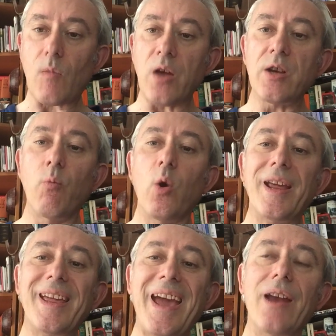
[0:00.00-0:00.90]
So what
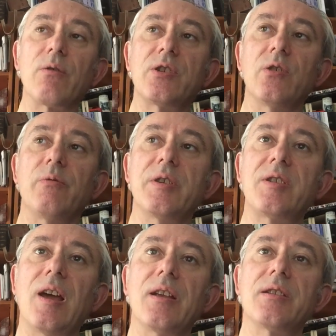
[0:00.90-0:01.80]
it cannot do is
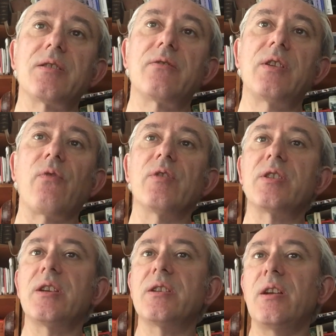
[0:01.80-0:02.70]
tell us
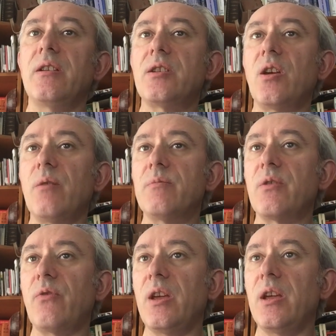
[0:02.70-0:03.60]
differences in terms
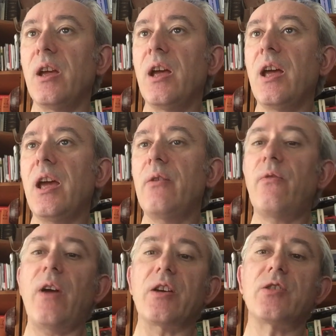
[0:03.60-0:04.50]
of the
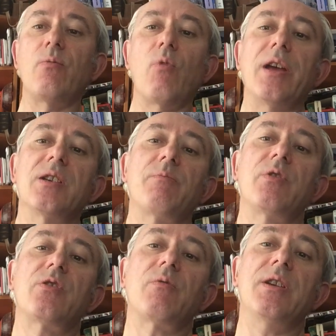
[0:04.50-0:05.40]
infection rates
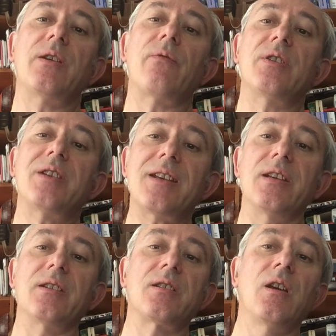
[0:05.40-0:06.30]
between different
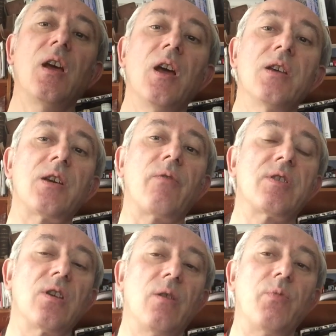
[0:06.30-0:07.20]
settings. So, for
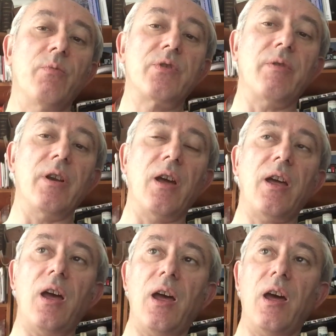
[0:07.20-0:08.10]
example, between
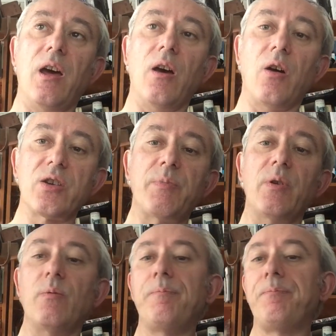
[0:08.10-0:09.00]
a
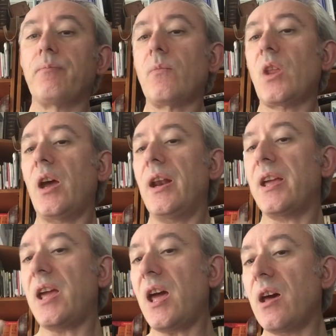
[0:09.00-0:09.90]
hospital and a
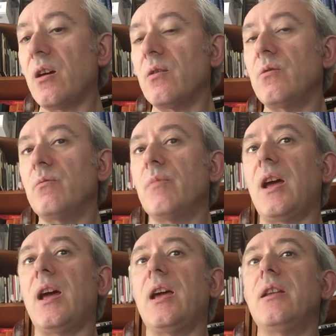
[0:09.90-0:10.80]
care home
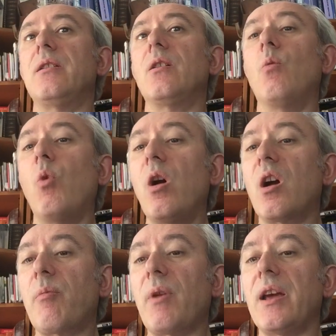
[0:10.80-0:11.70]
and a
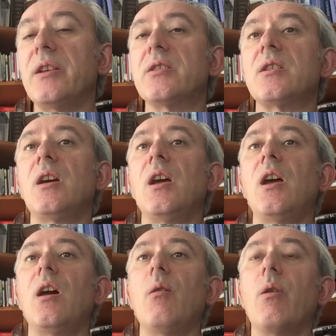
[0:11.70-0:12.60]
workplace,
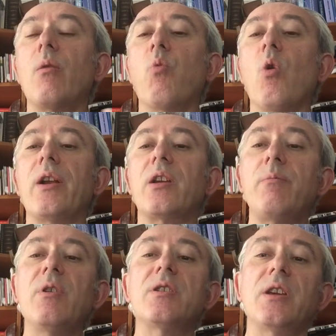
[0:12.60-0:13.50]
a wider
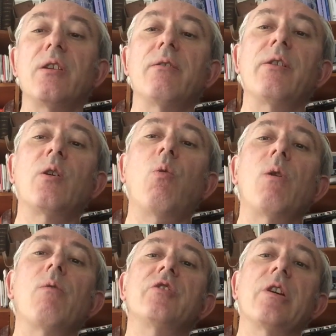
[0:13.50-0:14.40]
community, you can only
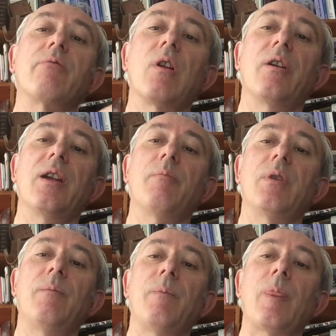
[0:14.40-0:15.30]
quote a general R number.